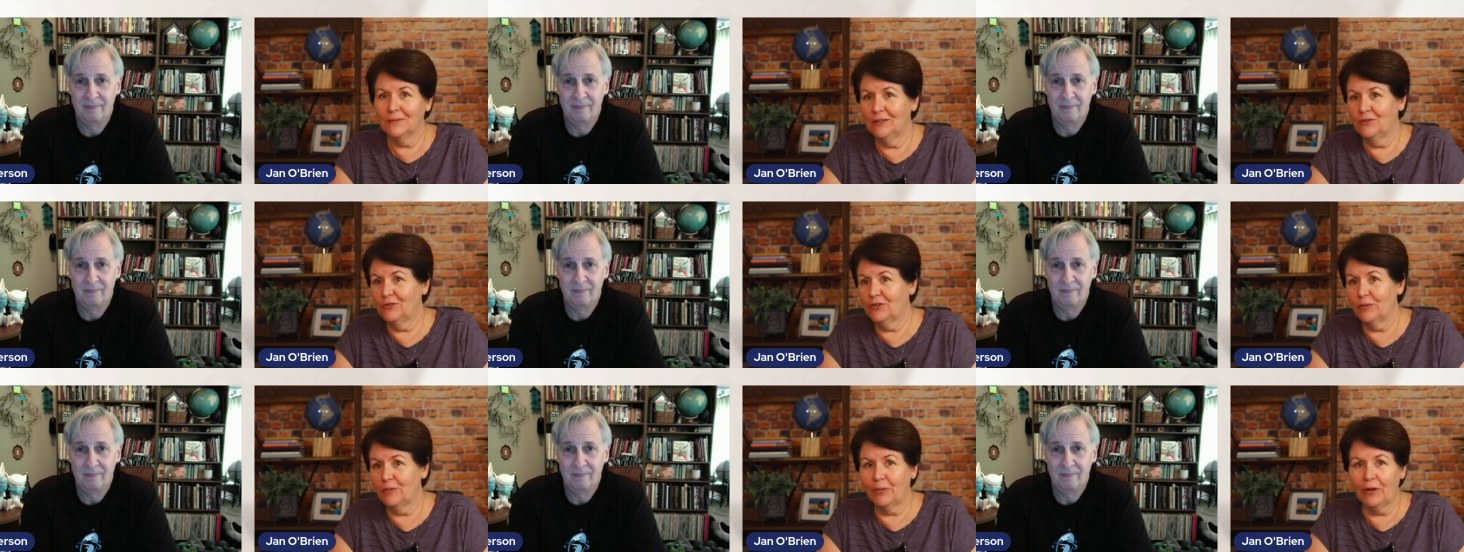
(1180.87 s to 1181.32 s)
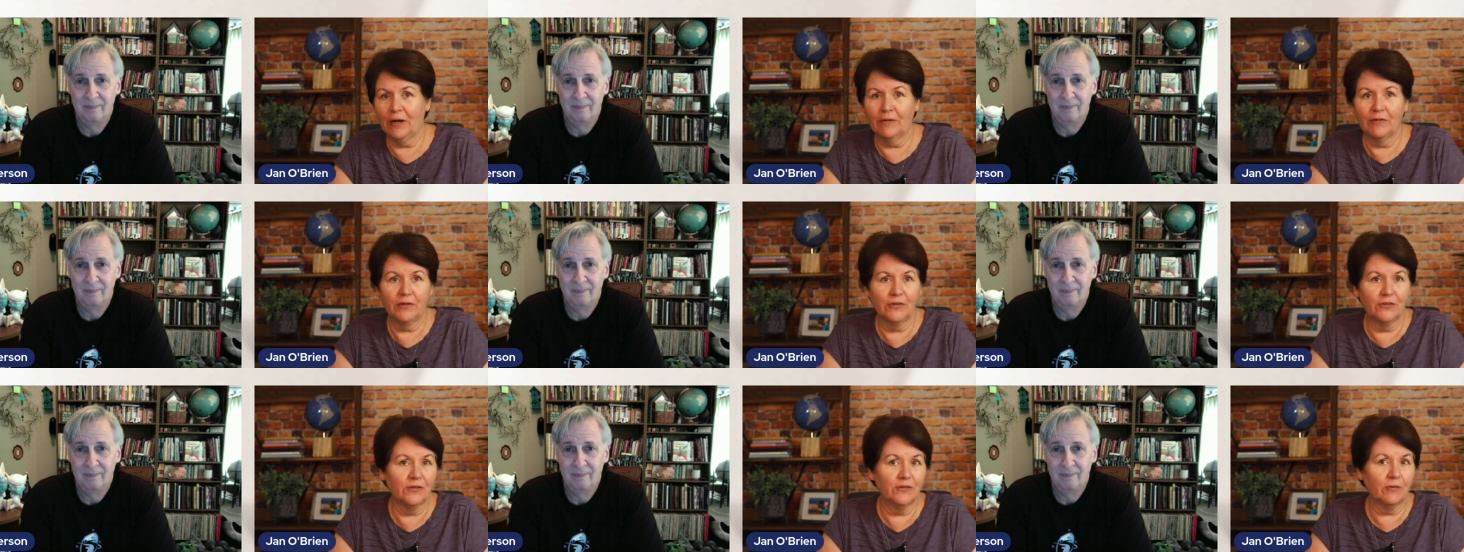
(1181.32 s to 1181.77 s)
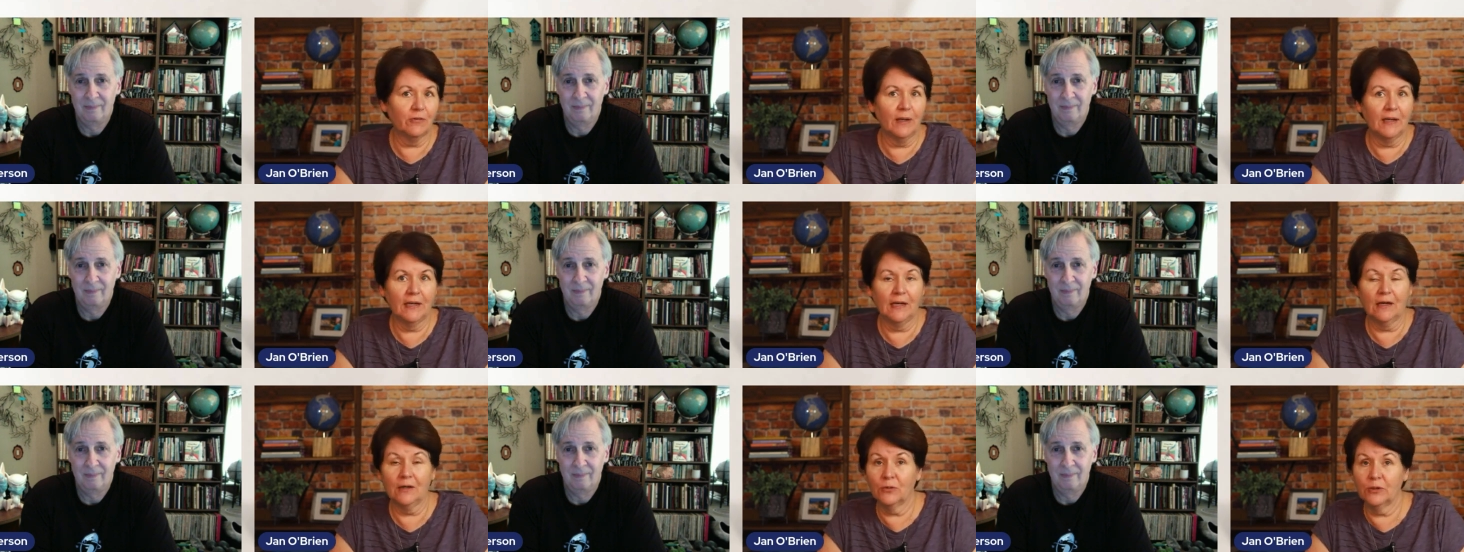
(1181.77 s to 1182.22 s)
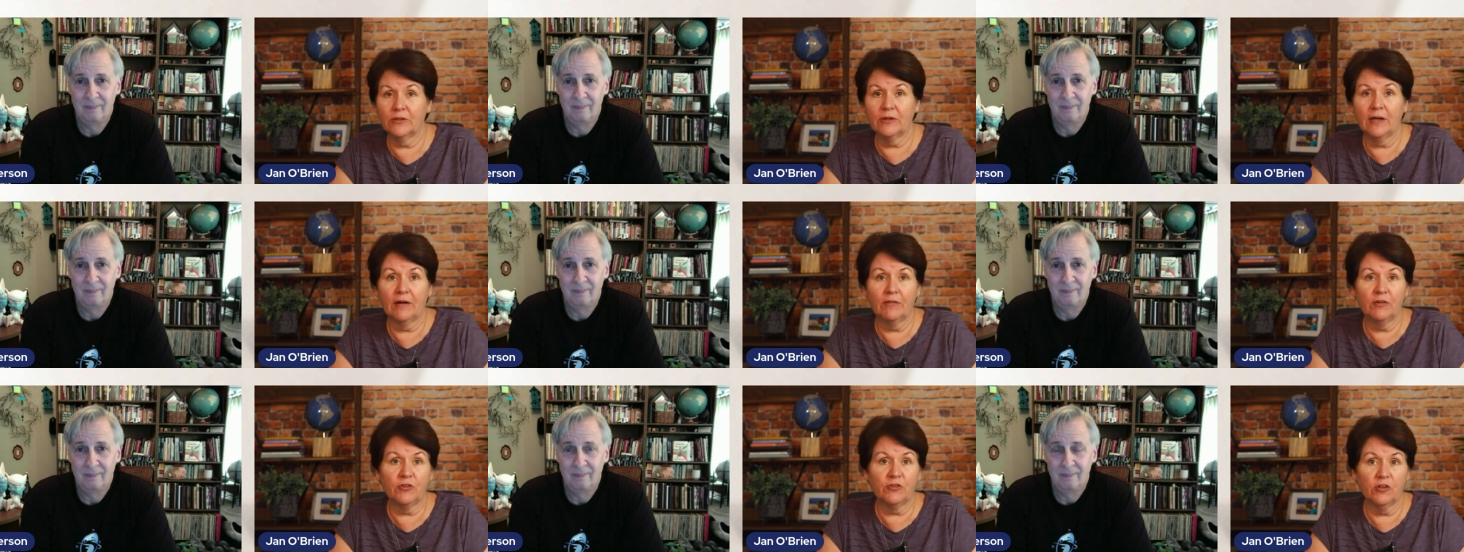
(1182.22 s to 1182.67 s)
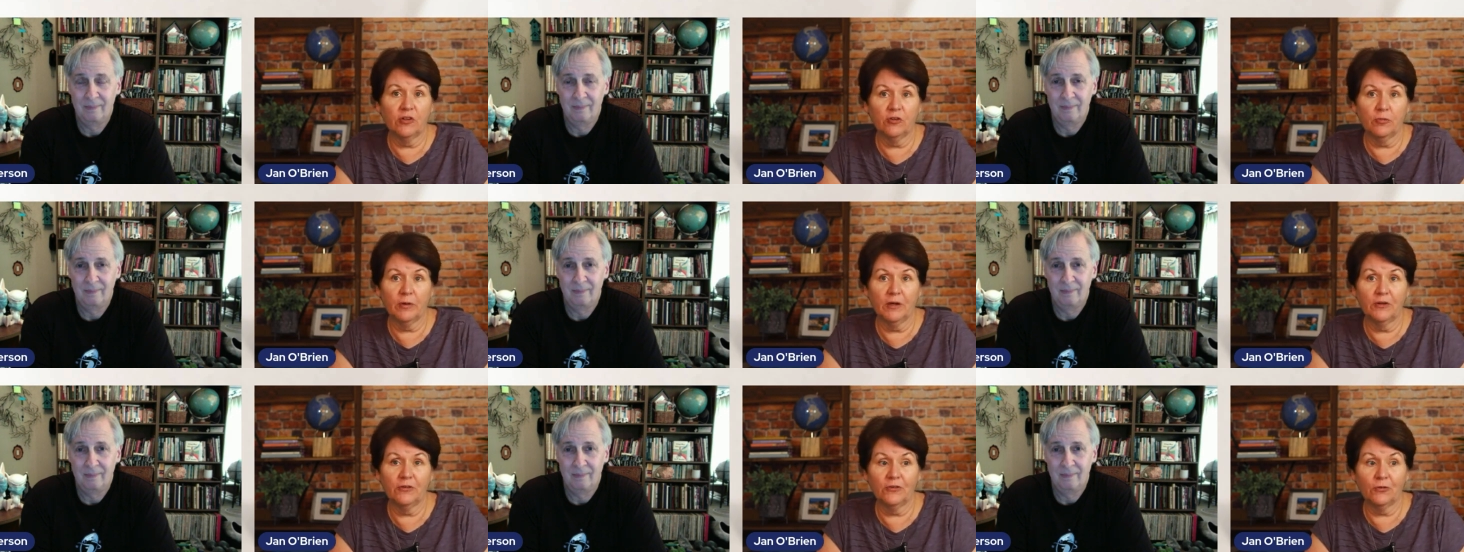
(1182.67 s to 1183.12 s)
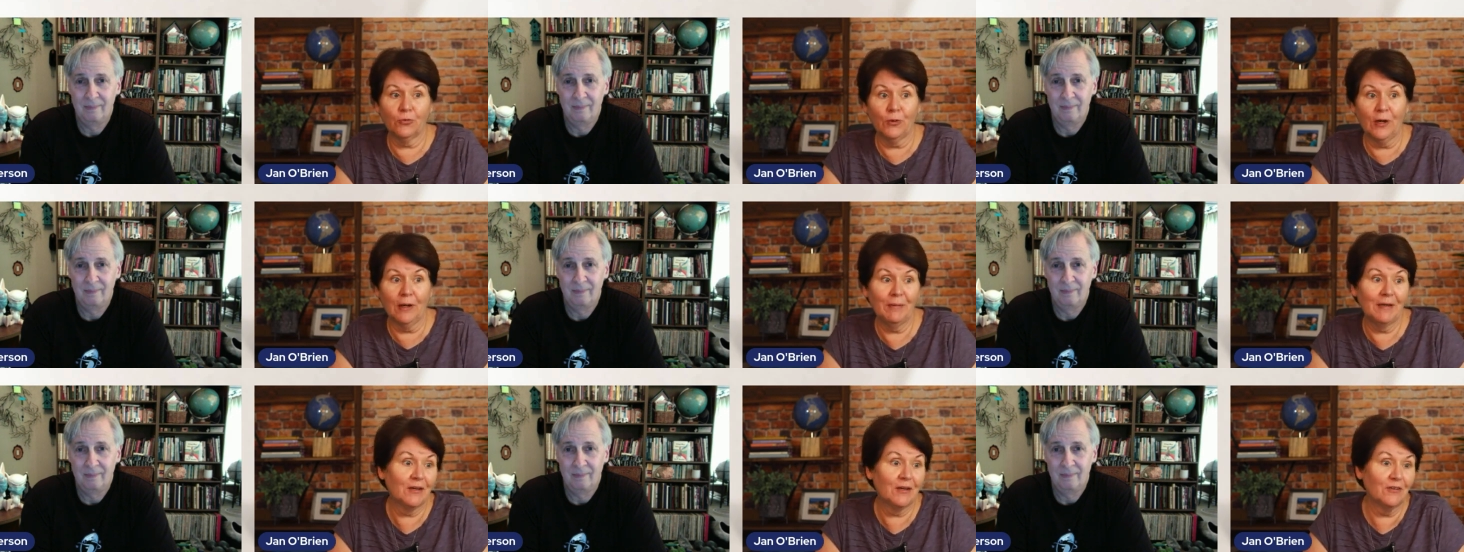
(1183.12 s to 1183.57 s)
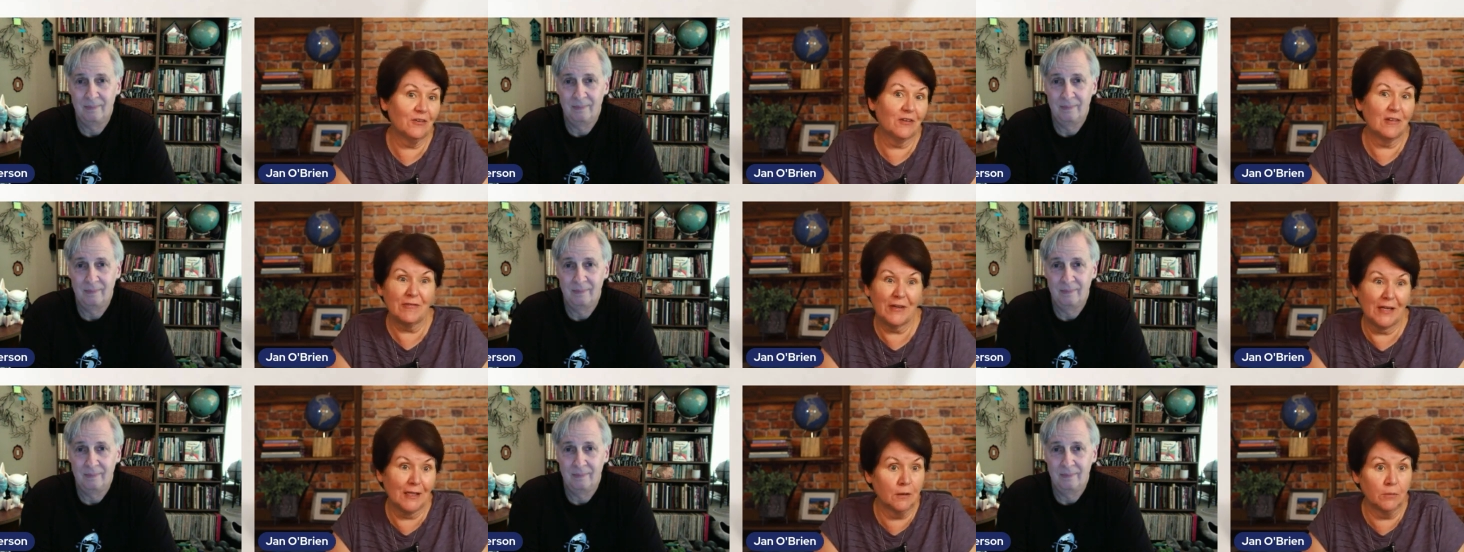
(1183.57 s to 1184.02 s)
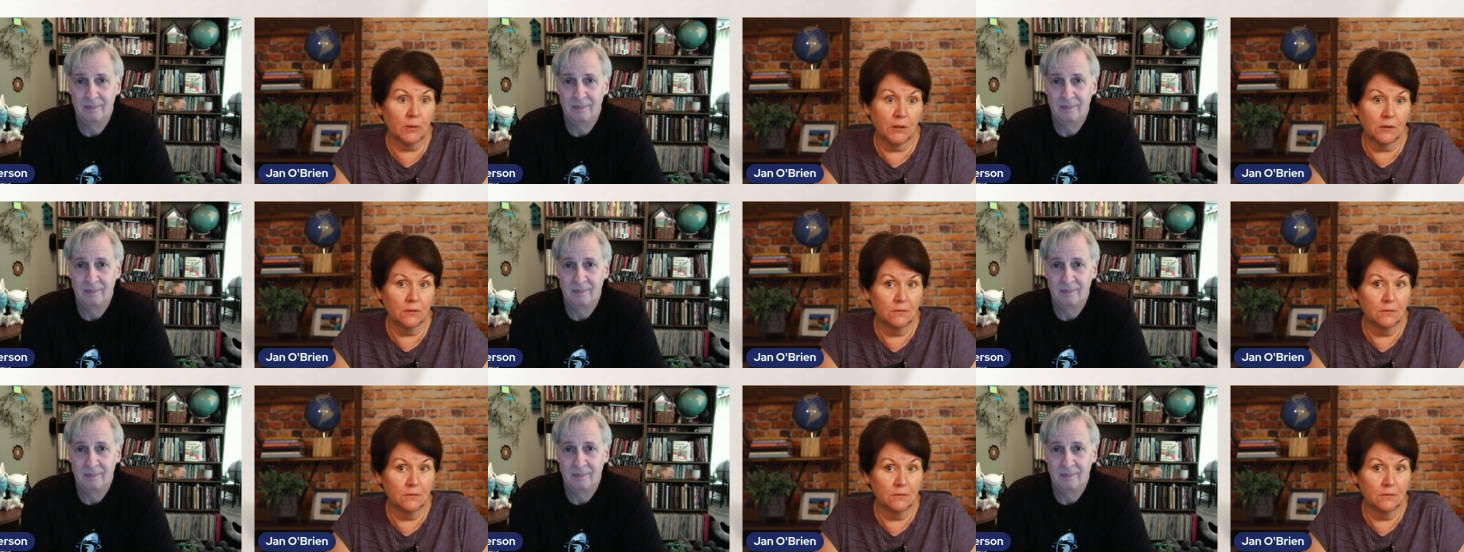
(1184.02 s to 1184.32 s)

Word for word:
Speaker 1: of the provinces right now, what their average sales price is. Why? Because it's available.